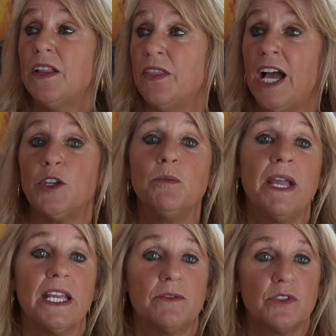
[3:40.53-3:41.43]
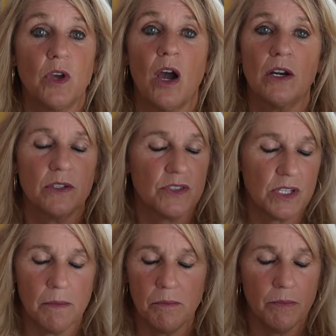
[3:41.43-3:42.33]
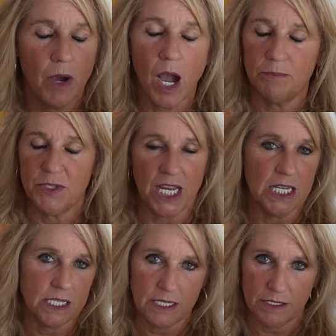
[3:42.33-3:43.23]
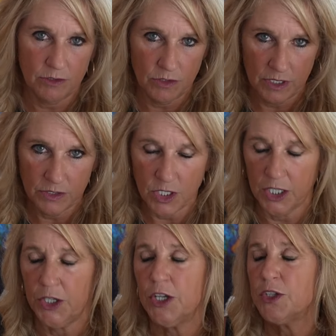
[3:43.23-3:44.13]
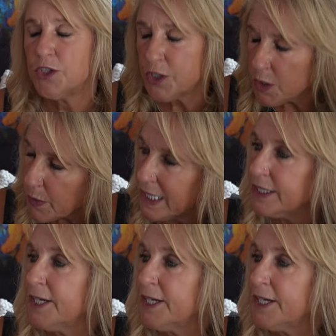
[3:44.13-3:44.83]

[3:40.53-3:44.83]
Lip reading: that you may have saw or some updates done to it.